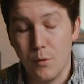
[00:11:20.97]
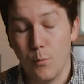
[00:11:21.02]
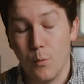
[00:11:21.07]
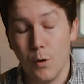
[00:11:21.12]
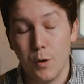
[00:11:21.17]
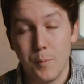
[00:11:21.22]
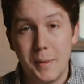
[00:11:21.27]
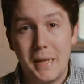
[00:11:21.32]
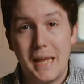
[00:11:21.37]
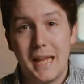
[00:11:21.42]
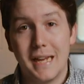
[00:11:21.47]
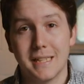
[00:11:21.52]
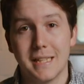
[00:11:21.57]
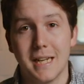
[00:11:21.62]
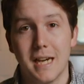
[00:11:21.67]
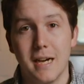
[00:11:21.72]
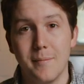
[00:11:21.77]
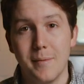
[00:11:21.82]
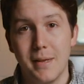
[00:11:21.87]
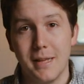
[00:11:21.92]
would-be
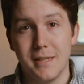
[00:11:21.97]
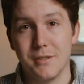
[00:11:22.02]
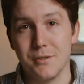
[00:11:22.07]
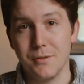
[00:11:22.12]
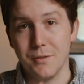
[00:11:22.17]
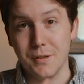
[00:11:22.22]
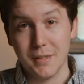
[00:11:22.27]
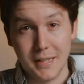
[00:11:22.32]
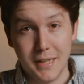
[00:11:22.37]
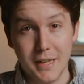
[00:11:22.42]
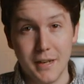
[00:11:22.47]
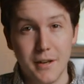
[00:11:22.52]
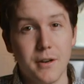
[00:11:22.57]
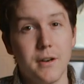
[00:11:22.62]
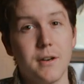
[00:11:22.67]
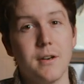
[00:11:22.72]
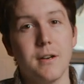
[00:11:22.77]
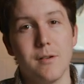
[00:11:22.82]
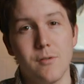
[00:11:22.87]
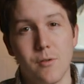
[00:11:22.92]
income into the
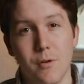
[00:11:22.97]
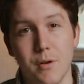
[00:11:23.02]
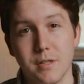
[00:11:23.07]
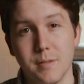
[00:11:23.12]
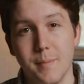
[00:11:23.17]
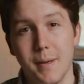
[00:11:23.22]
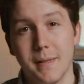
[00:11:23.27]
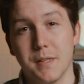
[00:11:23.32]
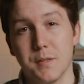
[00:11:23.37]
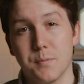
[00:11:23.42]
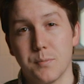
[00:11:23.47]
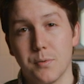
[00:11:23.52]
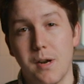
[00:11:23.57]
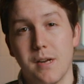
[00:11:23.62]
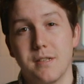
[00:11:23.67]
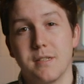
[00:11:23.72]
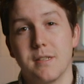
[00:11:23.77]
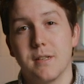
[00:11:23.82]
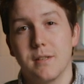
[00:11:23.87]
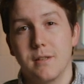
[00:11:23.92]
gear in order to make this
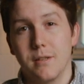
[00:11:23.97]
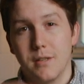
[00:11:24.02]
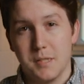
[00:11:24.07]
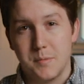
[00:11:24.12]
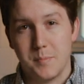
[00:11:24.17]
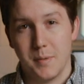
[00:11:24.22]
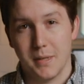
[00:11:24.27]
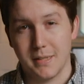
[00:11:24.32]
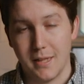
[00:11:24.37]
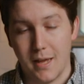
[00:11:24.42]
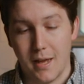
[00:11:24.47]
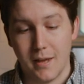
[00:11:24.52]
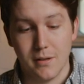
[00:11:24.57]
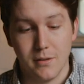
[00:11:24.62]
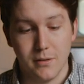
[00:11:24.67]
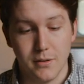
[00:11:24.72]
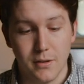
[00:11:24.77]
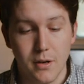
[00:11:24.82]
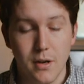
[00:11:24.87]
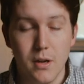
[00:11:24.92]
project look
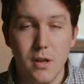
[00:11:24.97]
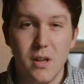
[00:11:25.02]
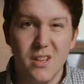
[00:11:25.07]
spectacular.